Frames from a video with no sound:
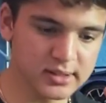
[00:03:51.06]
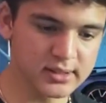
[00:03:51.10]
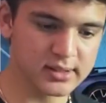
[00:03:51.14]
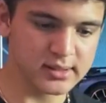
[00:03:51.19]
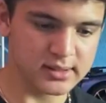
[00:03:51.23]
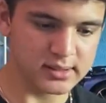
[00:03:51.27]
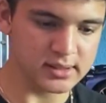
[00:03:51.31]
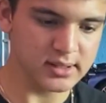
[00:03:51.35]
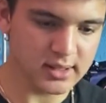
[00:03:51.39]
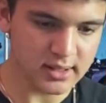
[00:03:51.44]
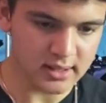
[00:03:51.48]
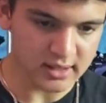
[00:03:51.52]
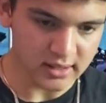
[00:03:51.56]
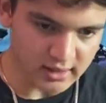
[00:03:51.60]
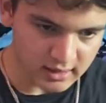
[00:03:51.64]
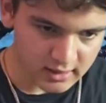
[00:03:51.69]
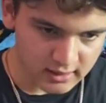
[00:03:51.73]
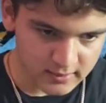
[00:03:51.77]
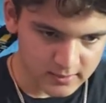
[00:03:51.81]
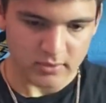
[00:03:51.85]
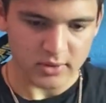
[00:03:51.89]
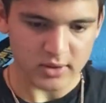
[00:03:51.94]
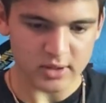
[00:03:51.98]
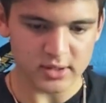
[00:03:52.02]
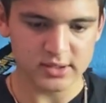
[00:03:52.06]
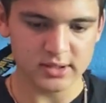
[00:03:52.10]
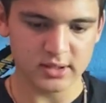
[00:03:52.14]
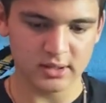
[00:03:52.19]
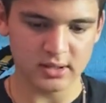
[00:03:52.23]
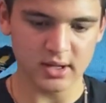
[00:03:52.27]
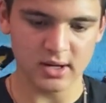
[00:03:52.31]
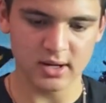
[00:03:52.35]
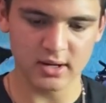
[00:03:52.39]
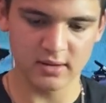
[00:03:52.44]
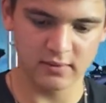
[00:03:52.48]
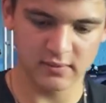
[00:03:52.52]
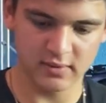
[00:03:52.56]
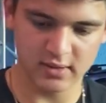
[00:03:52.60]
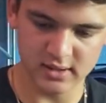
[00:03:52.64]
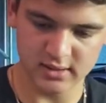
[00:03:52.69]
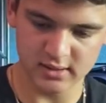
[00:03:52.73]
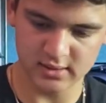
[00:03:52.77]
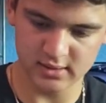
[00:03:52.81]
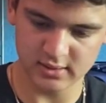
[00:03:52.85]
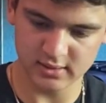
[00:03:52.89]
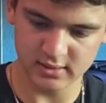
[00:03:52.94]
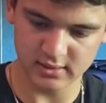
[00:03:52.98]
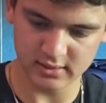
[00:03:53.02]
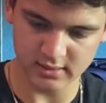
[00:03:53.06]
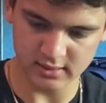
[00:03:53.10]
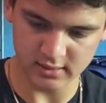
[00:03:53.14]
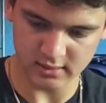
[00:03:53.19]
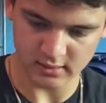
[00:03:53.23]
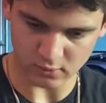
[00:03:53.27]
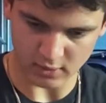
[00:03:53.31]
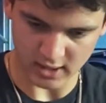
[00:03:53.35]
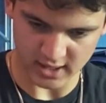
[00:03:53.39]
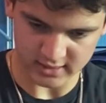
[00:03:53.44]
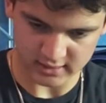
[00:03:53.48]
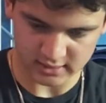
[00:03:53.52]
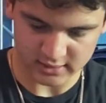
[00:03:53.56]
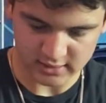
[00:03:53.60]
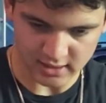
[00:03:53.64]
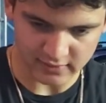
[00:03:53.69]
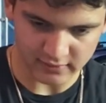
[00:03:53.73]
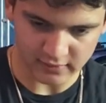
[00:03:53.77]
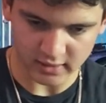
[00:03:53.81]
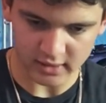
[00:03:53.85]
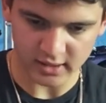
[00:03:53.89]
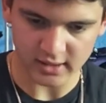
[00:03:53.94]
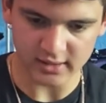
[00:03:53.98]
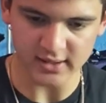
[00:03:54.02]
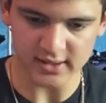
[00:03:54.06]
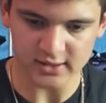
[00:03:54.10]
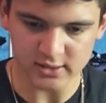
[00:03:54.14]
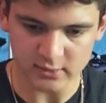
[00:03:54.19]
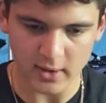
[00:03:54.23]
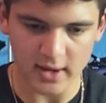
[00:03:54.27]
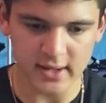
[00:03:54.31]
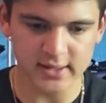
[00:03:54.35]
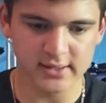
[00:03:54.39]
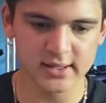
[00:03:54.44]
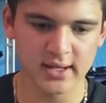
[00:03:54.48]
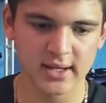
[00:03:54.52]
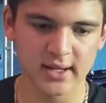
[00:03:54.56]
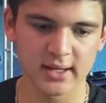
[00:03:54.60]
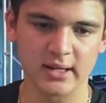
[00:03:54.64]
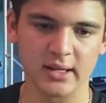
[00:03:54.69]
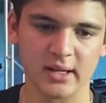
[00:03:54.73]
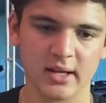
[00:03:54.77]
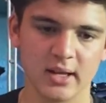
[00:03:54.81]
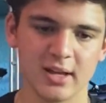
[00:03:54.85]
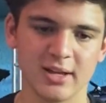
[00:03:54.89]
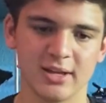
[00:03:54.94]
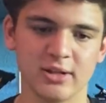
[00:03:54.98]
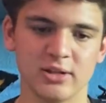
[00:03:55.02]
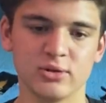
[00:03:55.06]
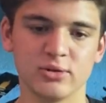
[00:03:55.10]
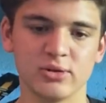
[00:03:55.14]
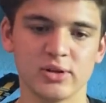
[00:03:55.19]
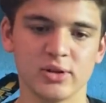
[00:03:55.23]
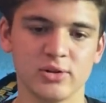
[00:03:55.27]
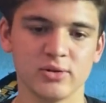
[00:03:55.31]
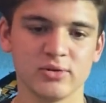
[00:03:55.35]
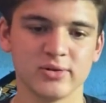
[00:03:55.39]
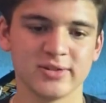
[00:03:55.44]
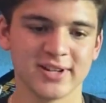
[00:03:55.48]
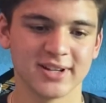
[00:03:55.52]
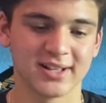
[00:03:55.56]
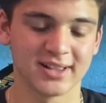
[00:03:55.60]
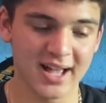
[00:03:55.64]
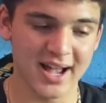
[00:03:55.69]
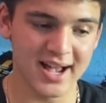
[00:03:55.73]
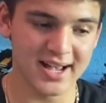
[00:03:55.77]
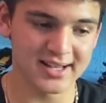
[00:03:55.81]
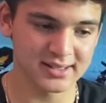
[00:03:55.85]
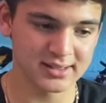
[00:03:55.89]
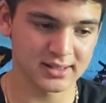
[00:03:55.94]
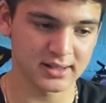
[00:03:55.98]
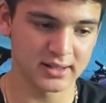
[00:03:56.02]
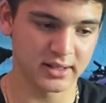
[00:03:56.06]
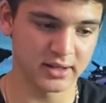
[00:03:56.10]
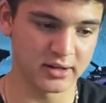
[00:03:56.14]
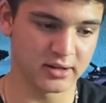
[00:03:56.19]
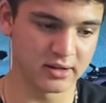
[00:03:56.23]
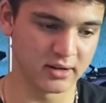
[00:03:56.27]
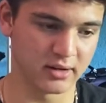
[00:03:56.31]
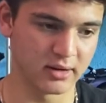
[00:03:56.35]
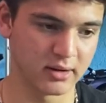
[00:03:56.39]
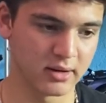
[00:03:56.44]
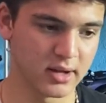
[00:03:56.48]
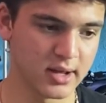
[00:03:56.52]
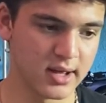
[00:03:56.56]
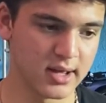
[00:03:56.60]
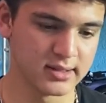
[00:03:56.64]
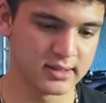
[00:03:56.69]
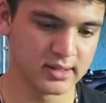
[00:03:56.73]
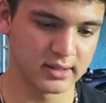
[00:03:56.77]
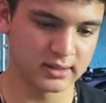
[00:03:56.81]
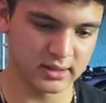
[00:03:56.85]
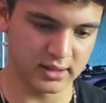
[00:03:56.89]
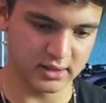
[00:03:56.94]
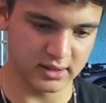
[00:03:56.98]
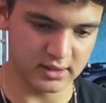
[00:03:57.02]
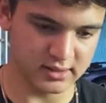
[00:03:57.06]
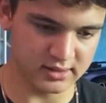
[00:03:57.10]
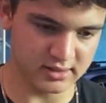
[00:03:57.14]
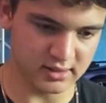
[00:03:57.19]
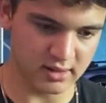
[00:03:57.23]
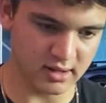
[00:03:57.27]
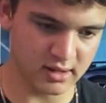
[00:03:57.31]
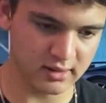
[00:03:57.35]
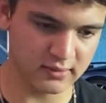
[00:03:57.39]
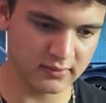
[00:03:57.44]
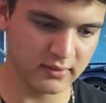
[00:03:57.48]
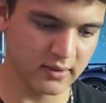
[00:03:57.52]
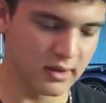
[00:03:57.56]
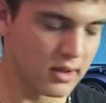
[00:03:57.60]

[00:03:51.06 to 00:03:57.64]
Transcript: see, there's a lot of this white stuff on it. That's why I said you should use the glass cleaner to clean this off.